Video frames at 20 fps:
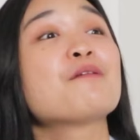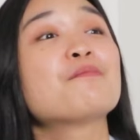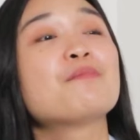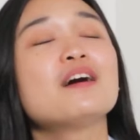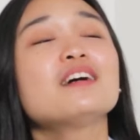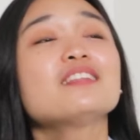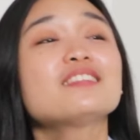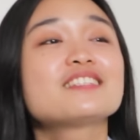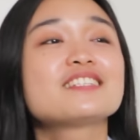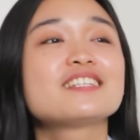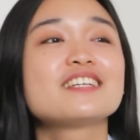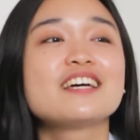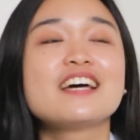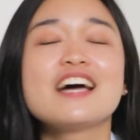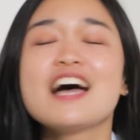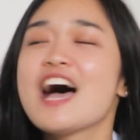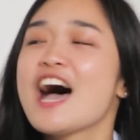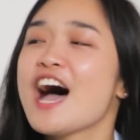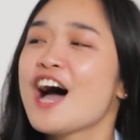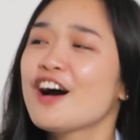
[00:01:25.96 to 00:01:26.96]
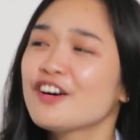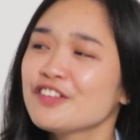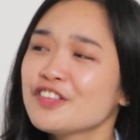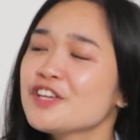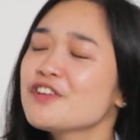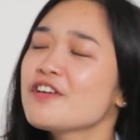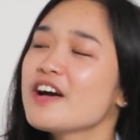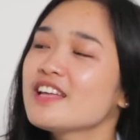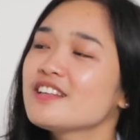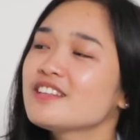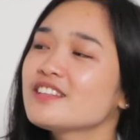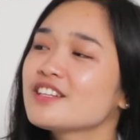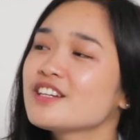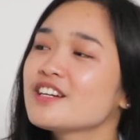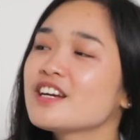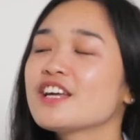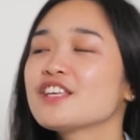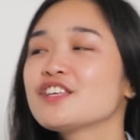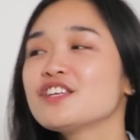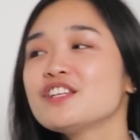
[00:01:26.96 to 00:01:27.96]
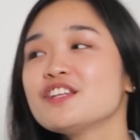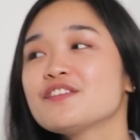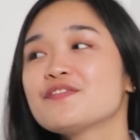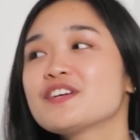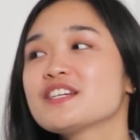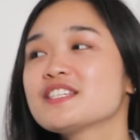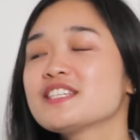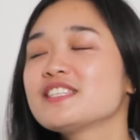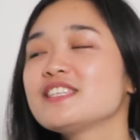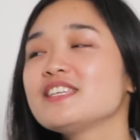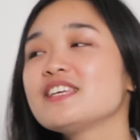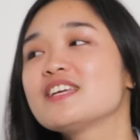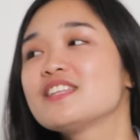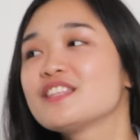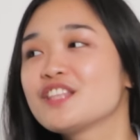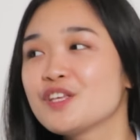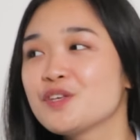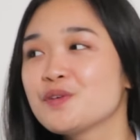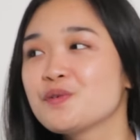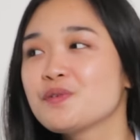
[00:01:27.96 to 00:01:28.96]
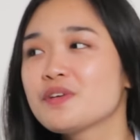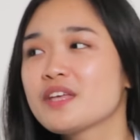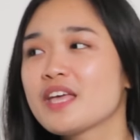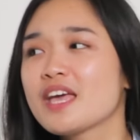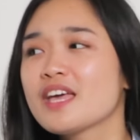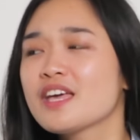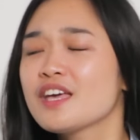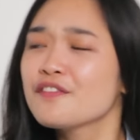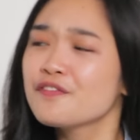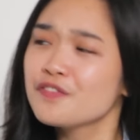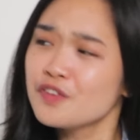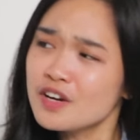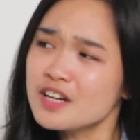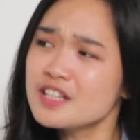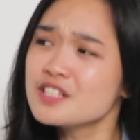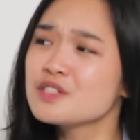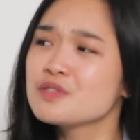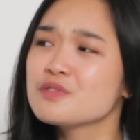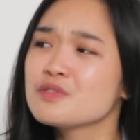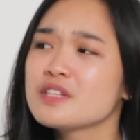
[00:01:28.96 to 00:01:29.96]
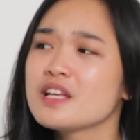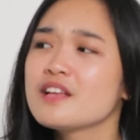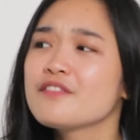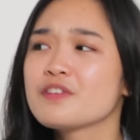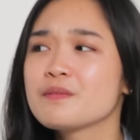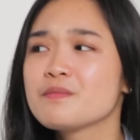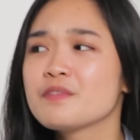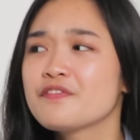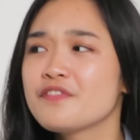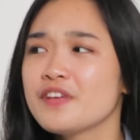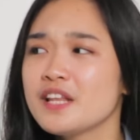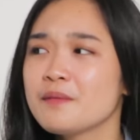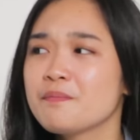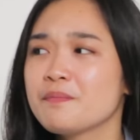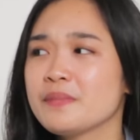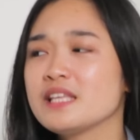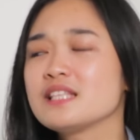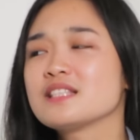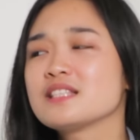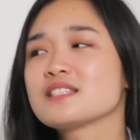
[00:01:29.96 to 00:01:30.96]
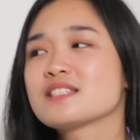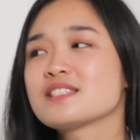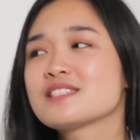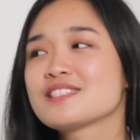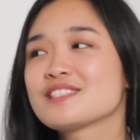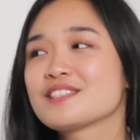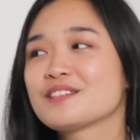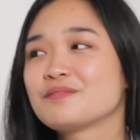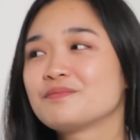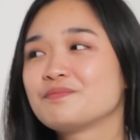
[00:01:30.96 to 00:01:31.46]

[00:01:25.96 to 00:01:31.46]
But how do you enter a university in the UK if you're a student from the Philippines?